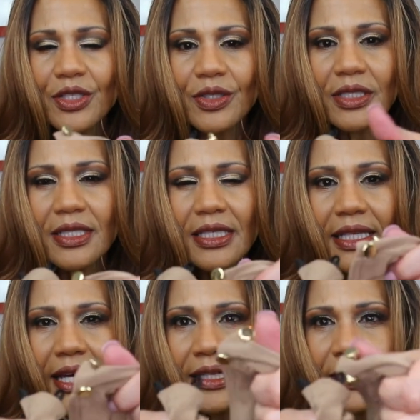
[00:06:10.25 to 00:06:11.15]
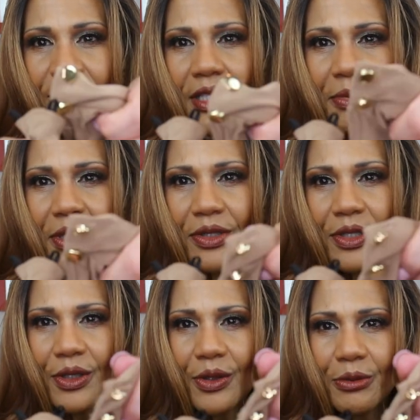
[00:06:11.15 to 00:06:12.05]
So you can see that close up.
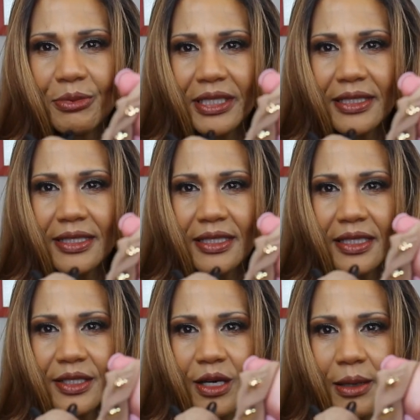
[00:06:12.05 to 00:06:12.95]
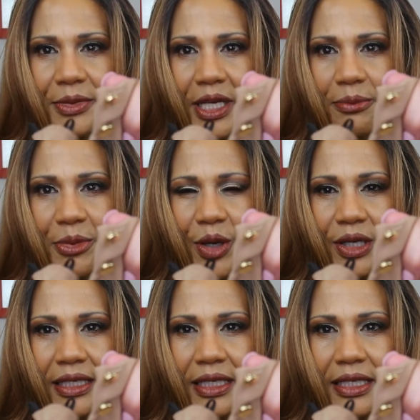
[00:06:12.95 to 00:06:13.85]
Here's the gold buttons in the top neck
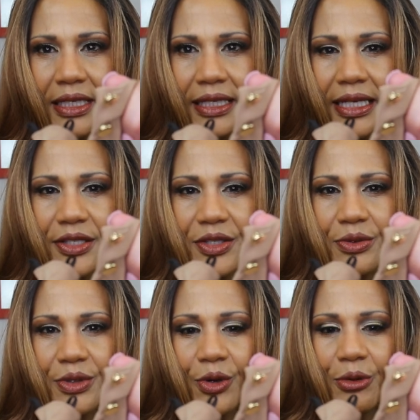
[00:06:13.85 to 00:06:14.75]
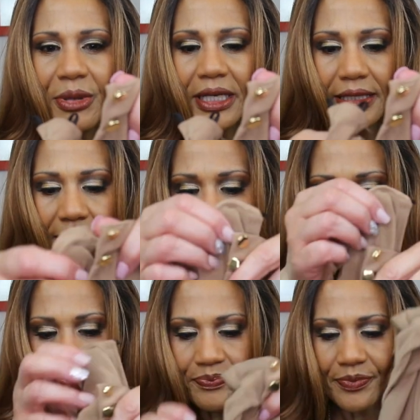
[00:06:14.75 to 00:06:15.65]
part. It has two gold
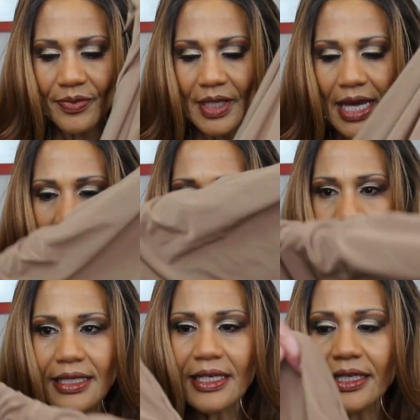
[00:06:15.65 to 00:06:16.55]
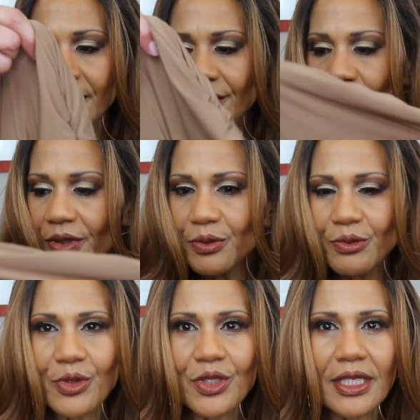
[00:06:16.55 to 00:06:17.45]
buttons. And uh, here's what the
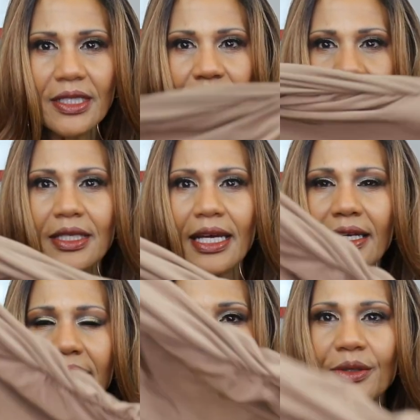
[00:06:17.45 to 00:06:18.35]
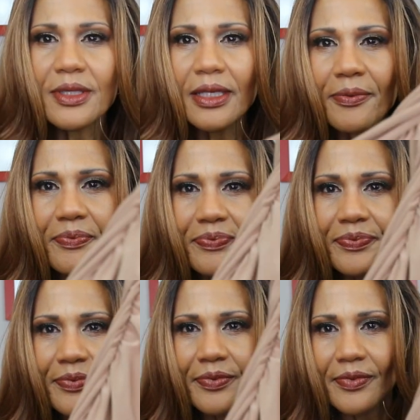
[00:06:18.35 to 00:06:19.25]
ruching looks like close up.
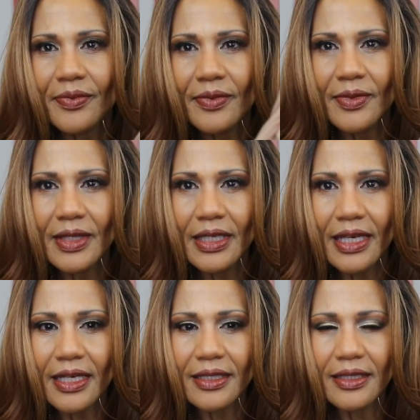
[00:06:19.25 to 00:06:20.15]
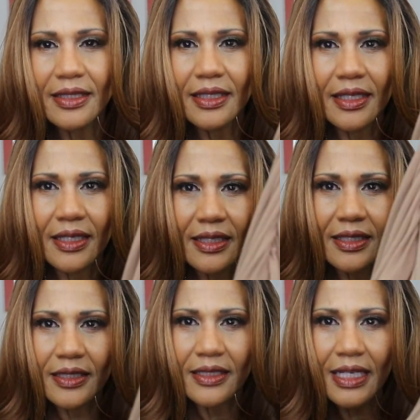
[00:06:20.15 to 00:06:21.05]
Yeah,
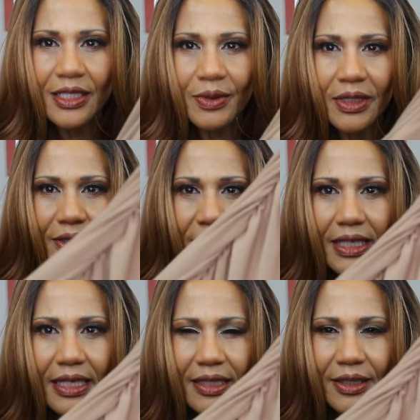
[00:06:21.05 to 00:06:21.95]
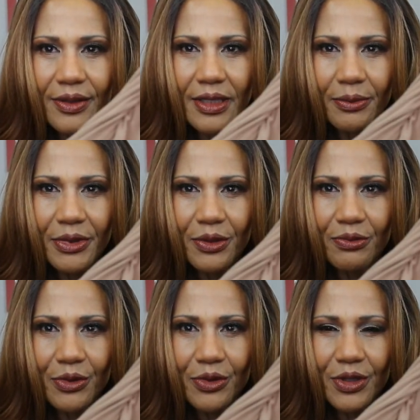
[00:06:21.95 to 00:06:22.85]
that's what it looks like close up. It's
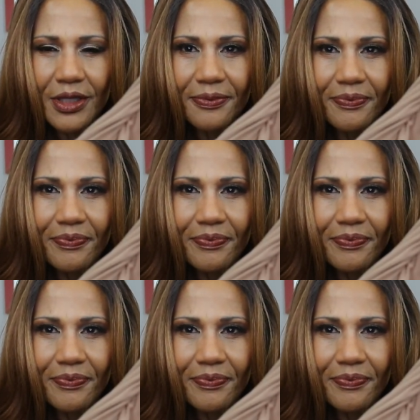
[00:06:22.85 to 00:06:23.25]
ruched.